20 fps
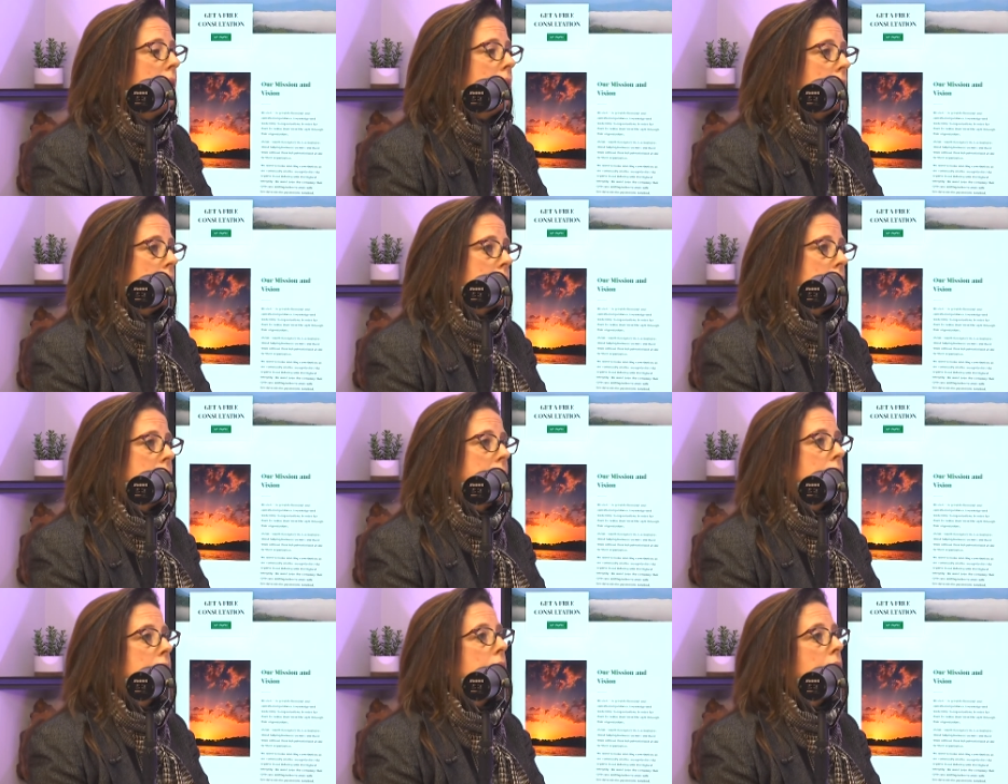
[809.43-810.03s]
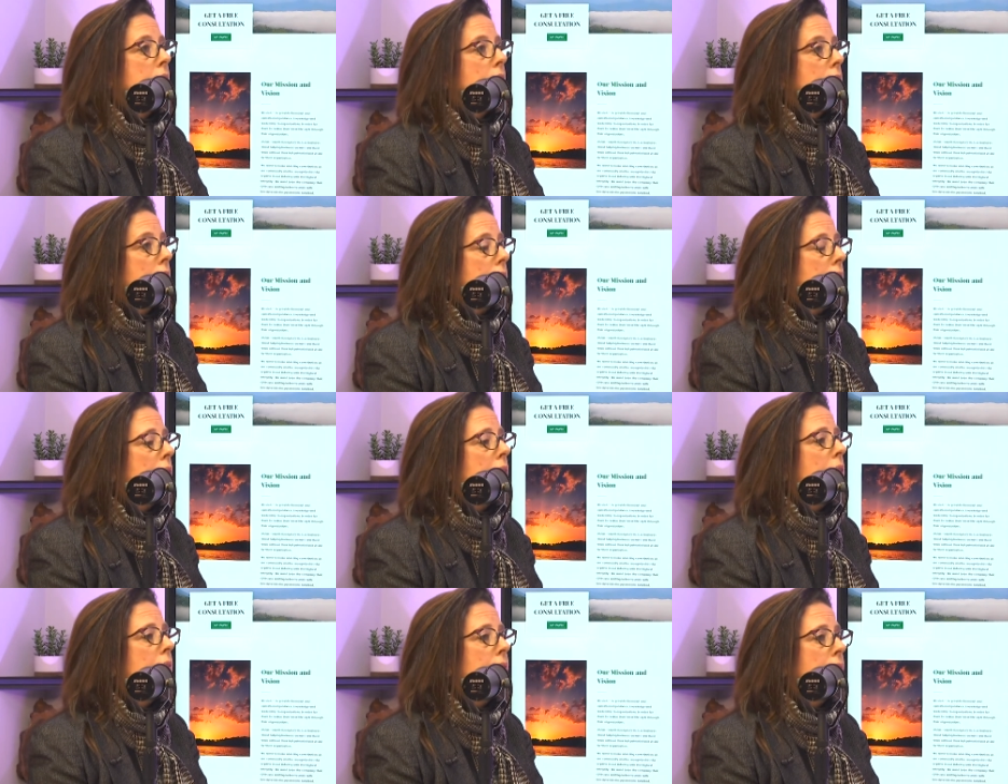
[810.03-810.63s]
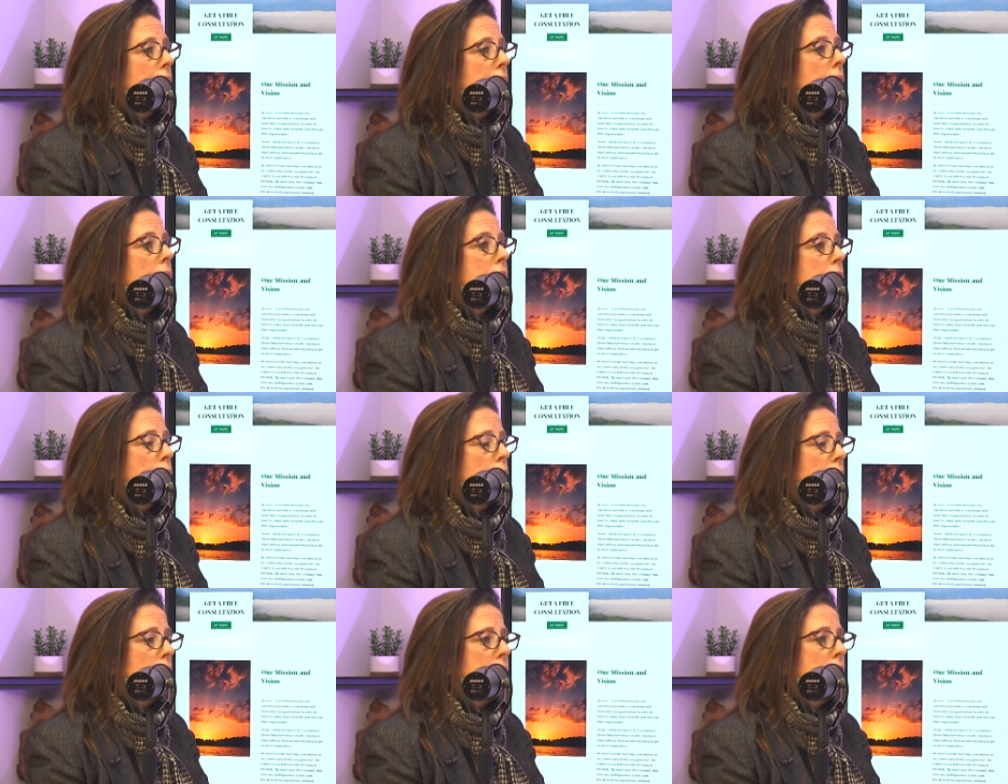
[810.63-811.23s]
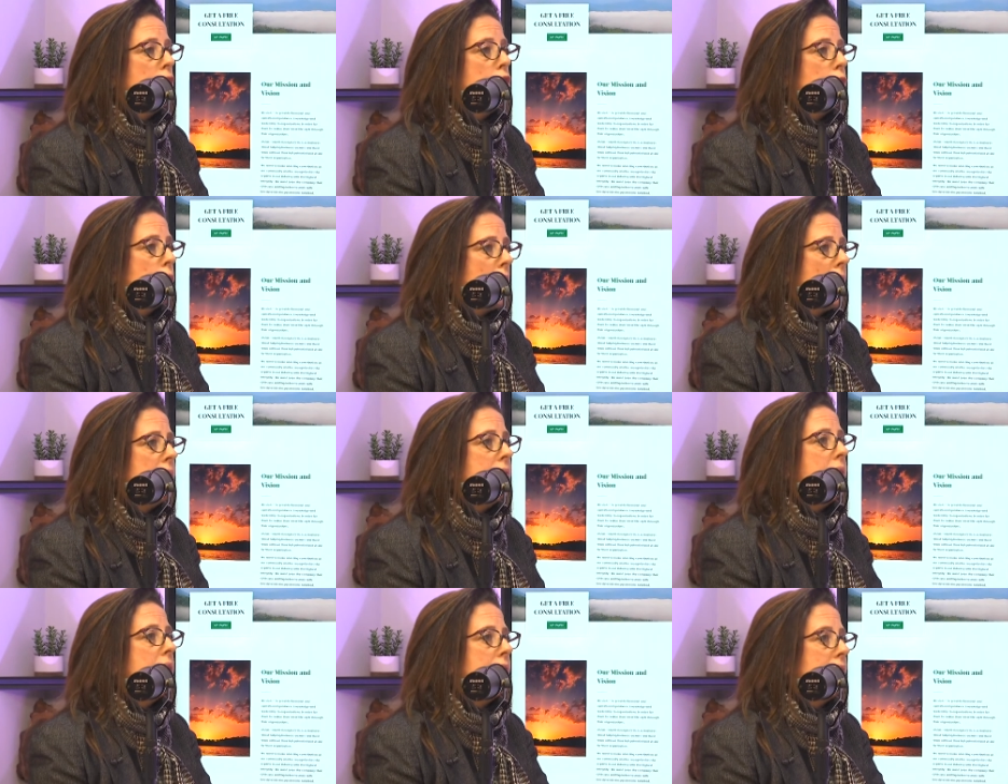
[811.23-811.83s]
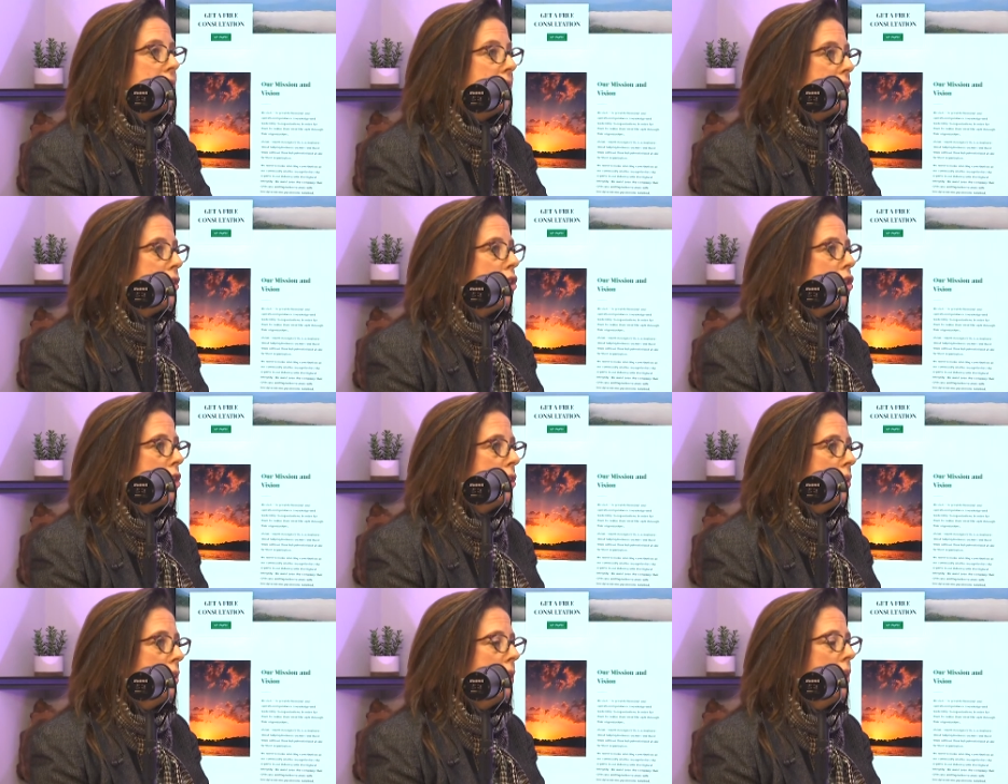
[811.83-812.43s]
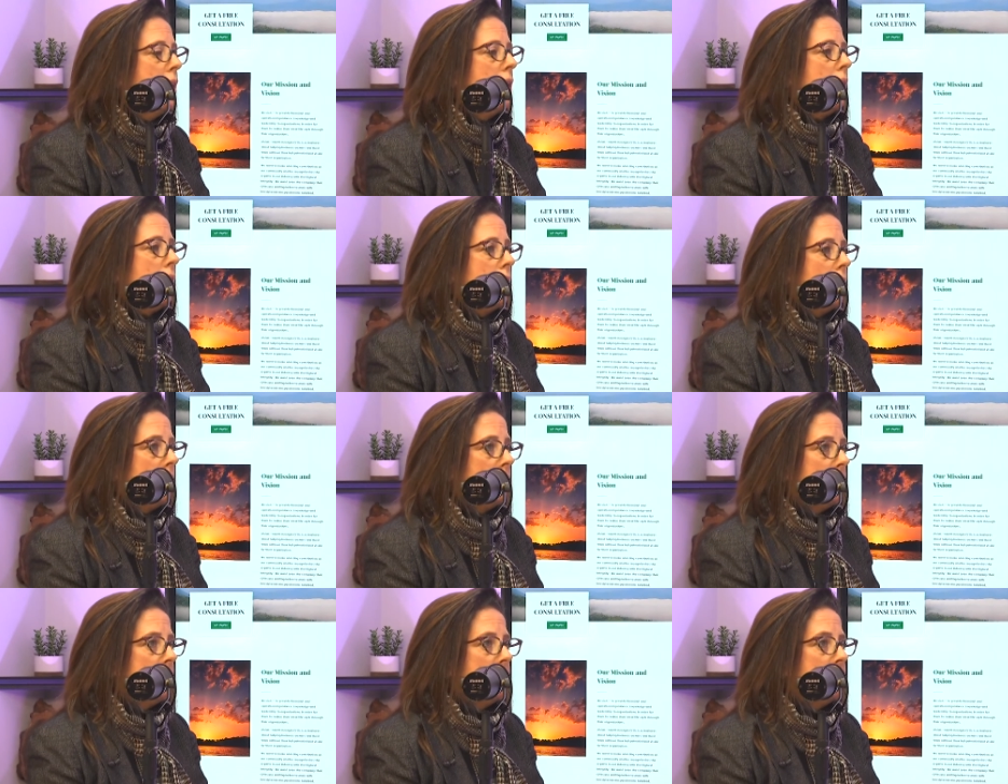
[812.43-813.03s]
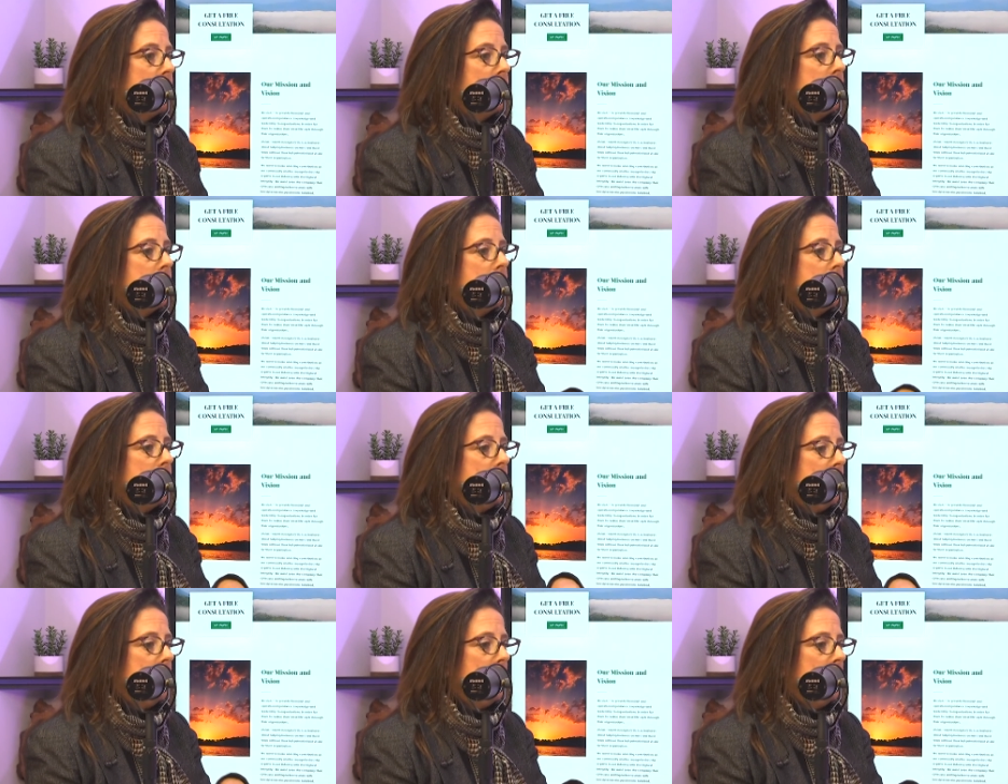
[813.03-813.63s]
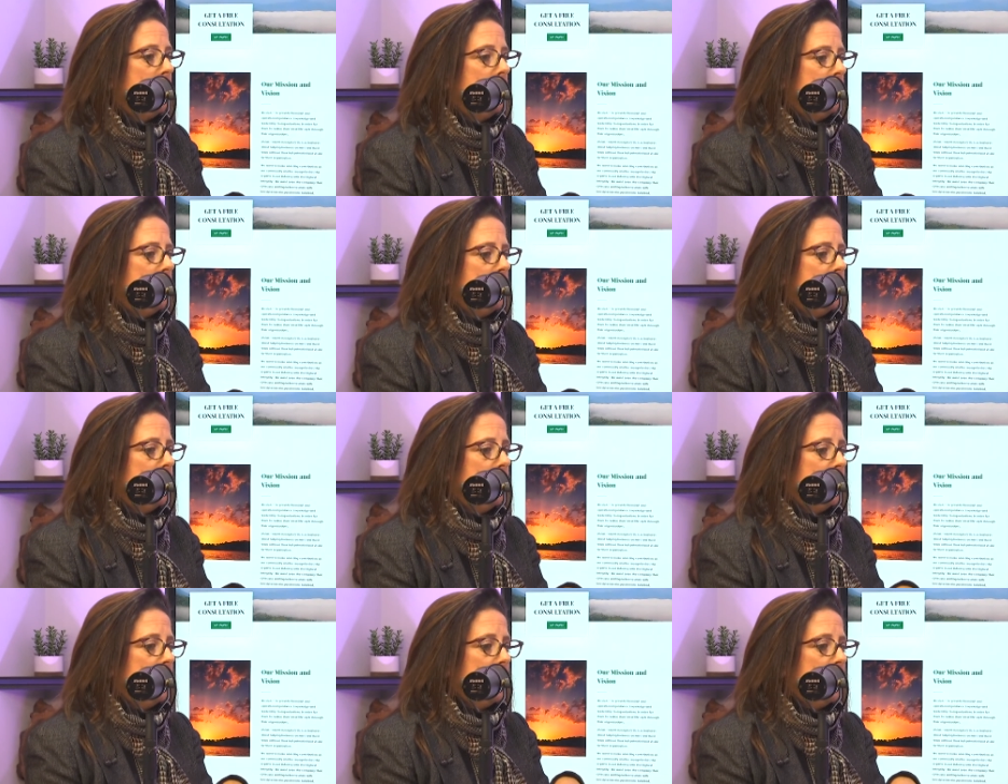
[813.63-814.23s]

Okay, so the CFO is really driving the vision of the